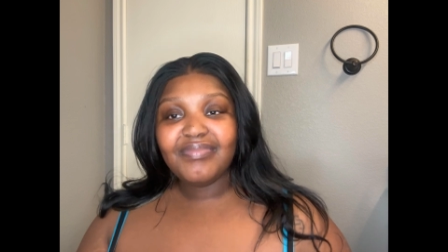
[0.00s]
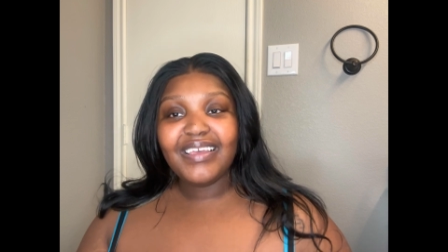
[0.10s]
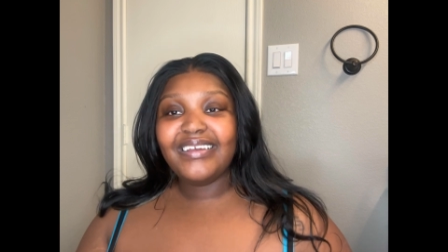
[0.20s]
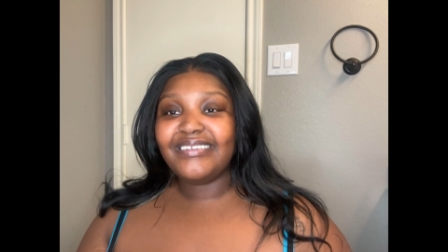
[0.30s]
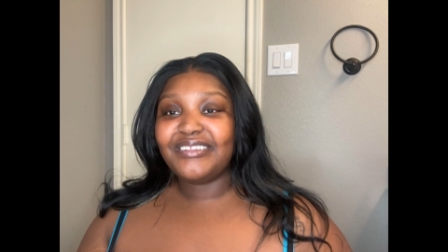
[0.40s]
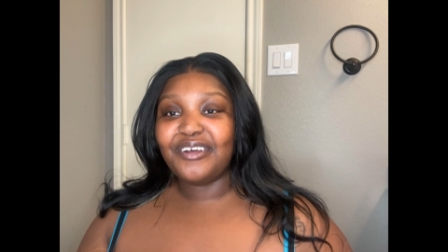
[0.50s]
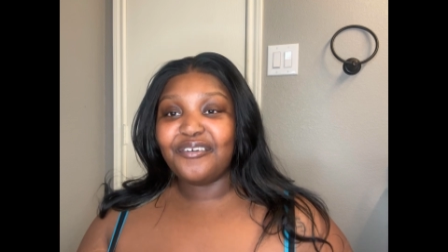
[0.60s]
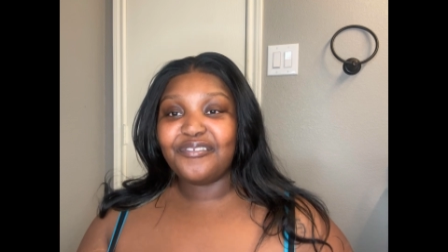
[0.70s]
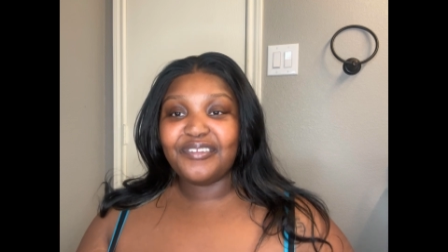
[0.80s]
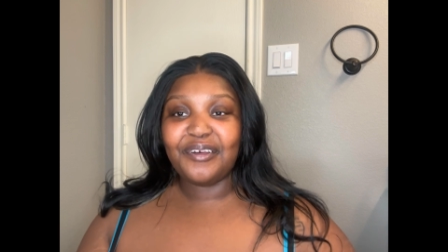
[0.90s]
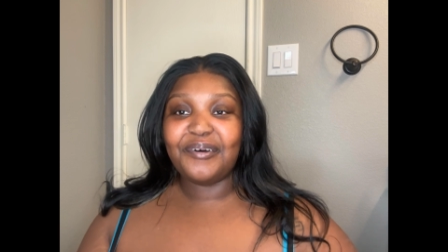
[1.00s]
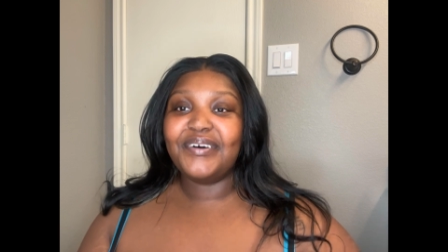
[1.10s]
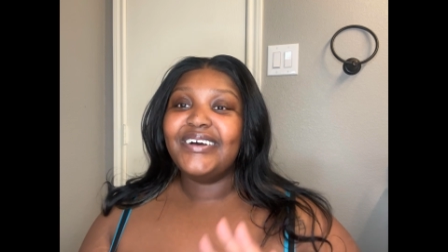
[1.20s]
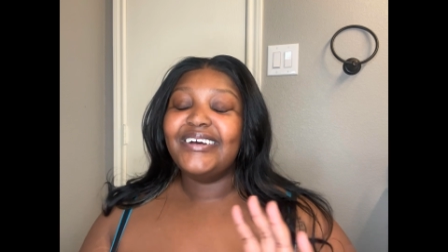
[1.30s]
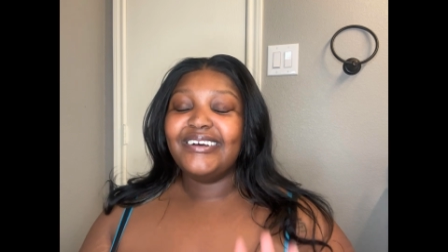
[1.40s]
and stuff. So
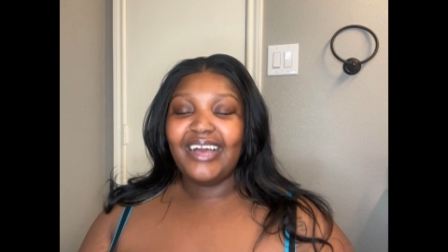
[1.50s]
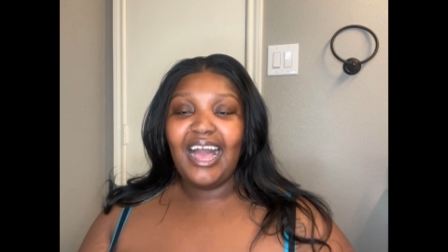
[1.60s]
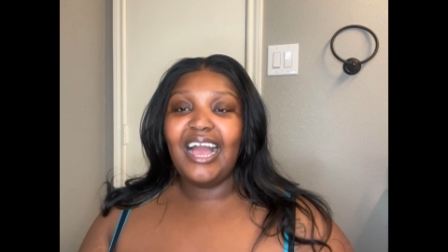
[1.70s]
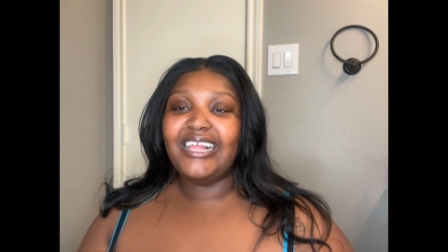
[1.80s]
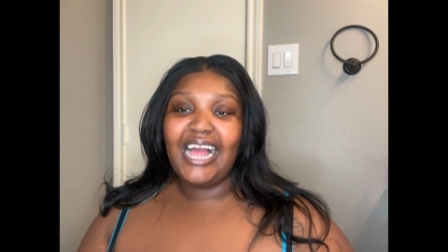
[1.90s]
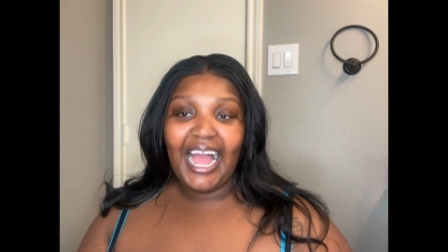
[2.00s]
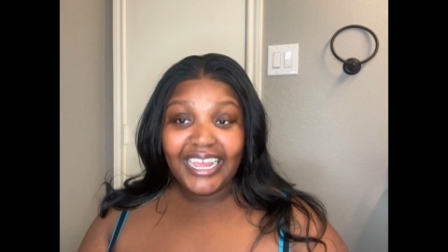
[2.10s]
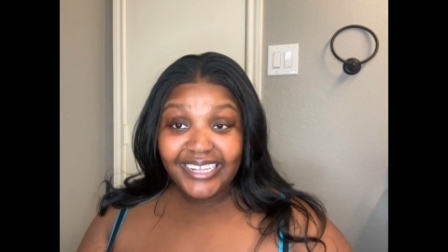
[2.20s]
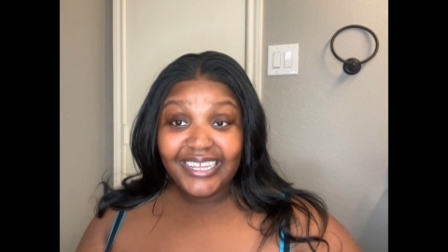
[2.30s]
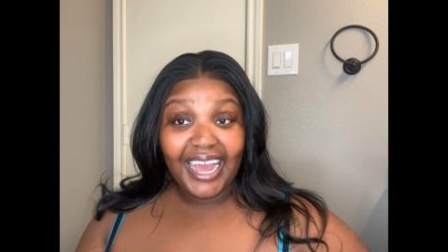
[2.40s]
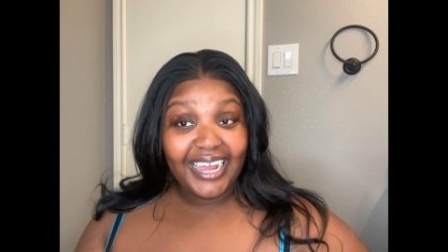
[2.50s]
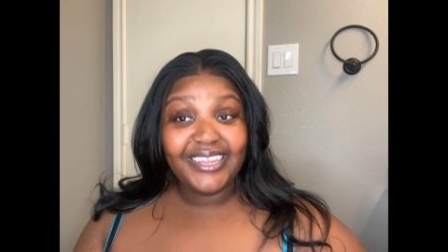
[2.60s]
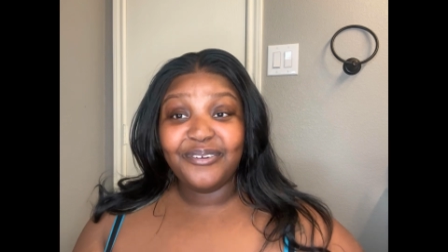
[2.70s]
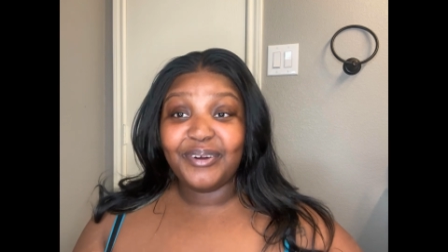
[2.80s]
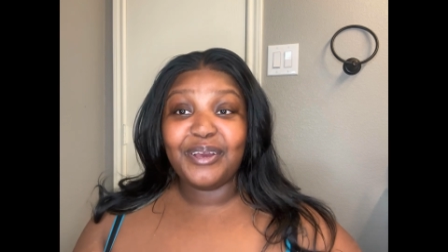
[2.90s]
I highly,
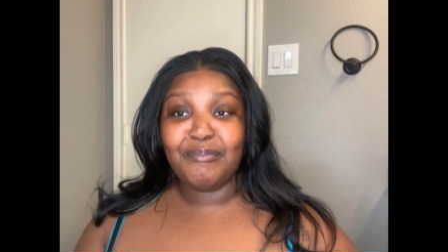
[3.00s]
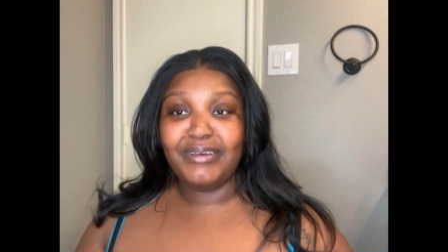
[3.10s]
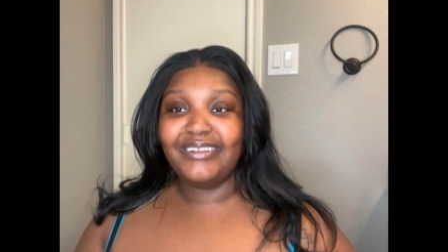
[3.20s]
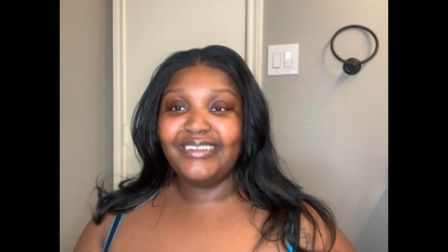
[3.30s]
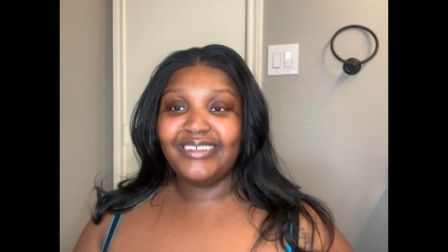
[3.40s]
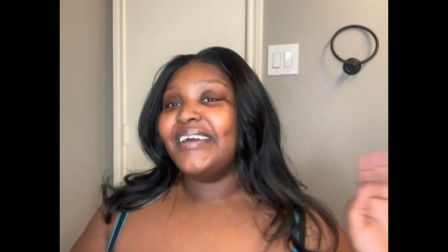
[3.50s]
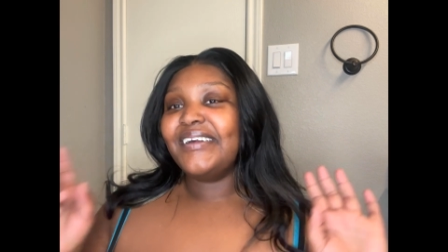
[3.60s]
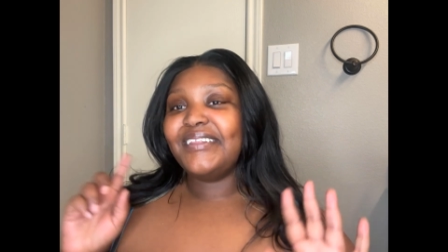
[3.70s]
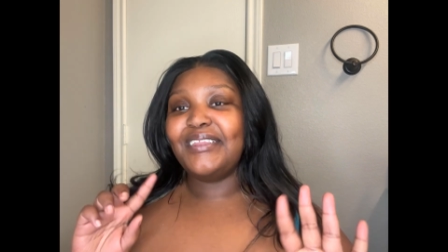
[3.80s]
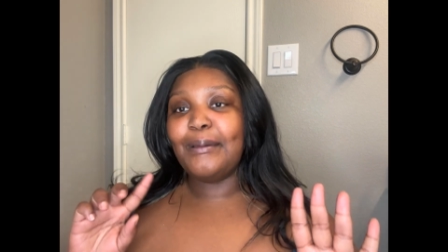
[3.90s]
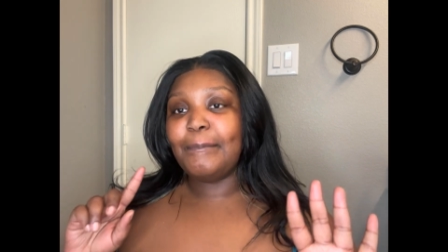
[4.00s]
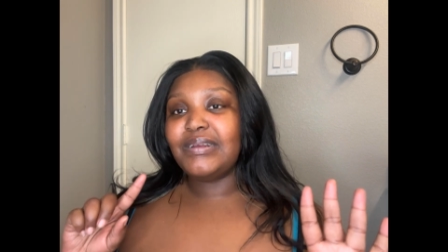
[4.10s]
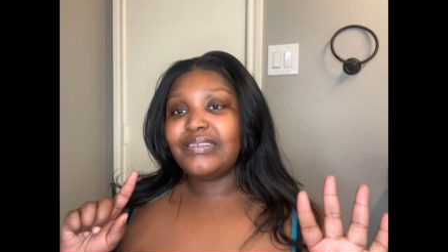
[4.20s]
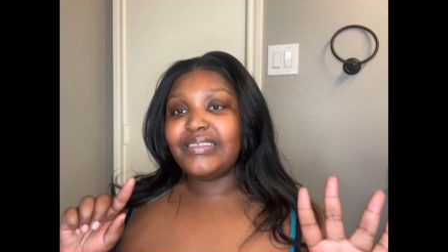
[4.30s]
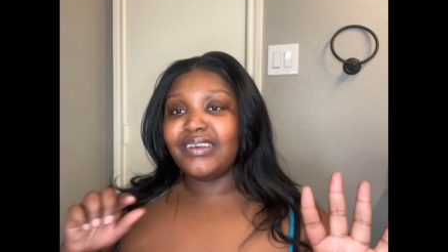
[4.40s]
highly recommend.
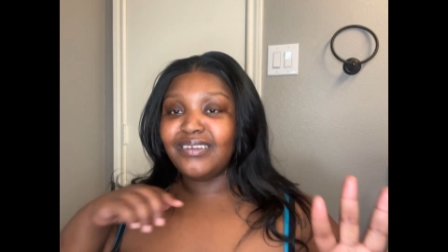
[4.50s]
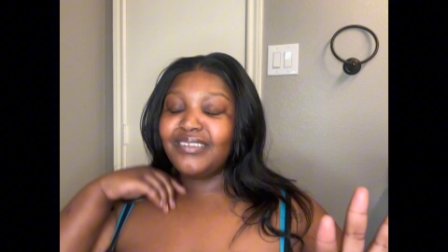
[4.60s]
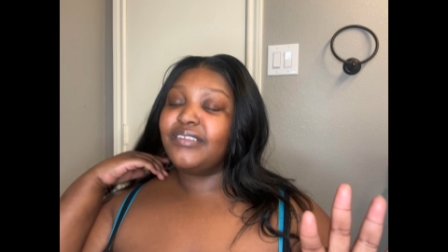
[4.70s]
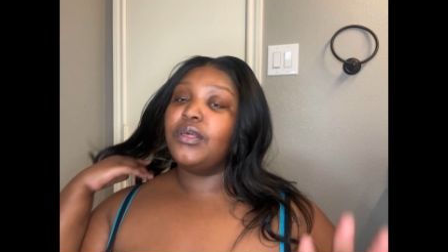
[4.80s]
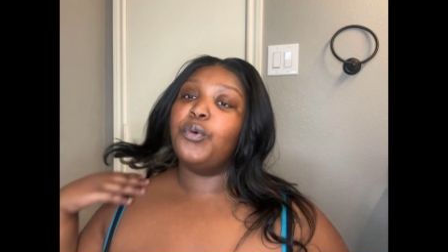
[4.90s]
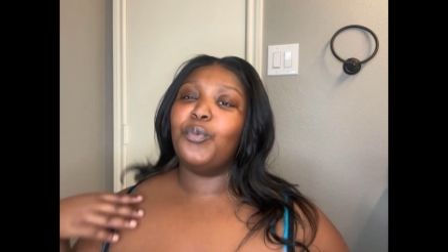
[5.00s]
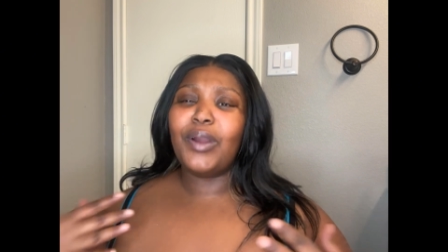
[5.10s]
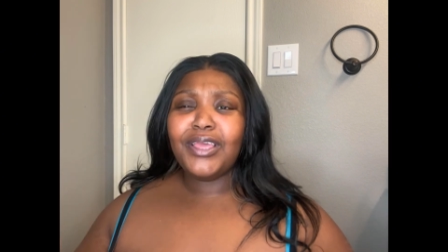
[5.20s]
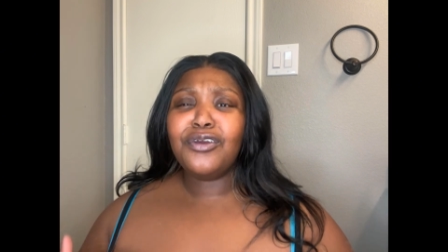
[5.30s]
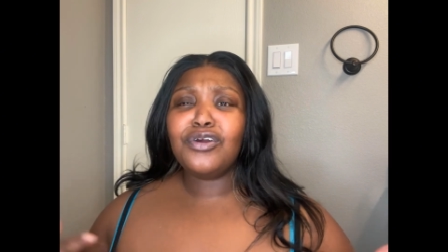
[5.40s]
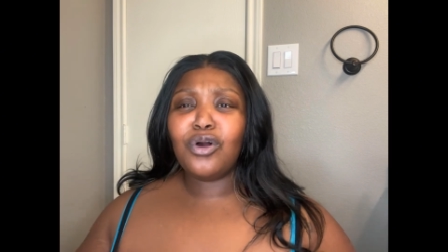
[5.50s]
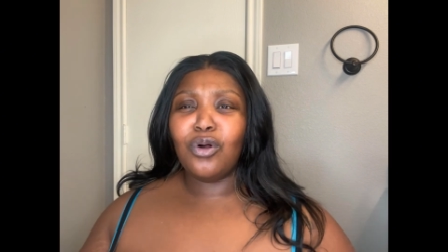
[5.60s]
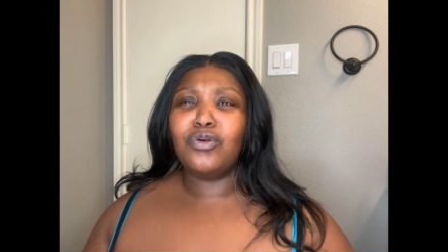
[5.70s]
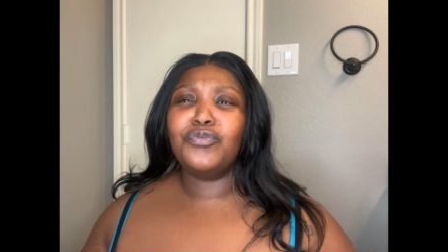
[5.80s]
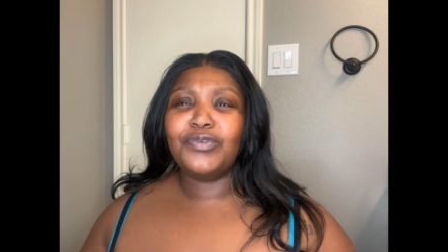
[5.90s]
Number 6, write your
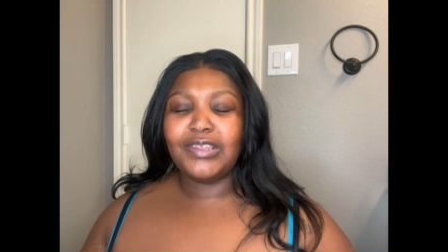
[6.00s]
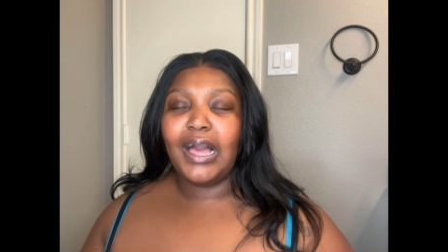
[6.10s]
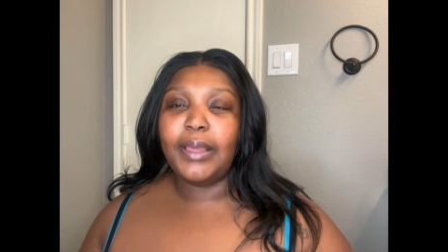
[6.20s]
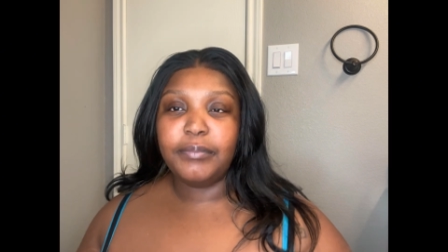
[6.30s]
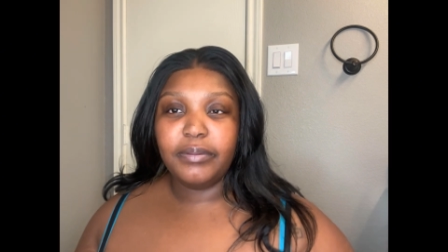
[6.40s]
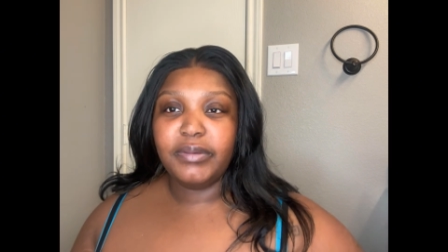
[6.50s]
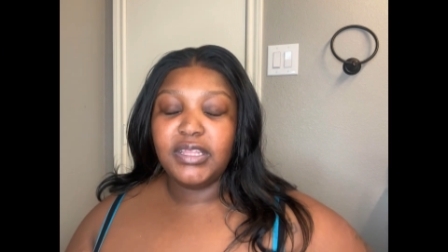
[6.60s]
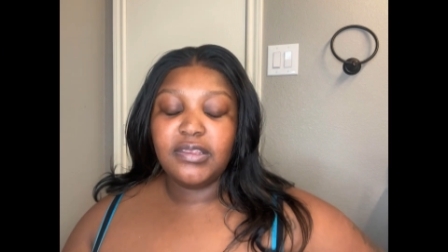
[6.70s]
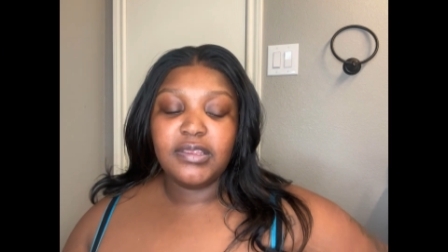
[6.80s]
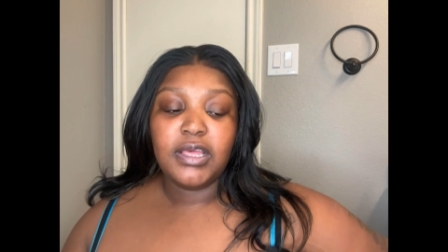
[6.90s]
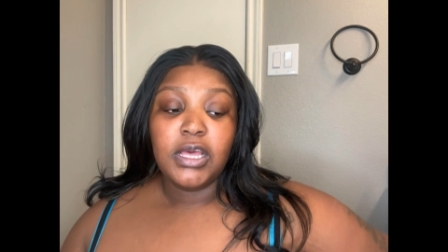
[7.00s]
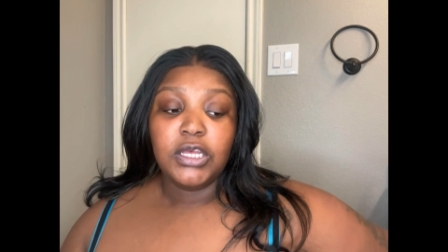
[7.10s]
goals with time limits.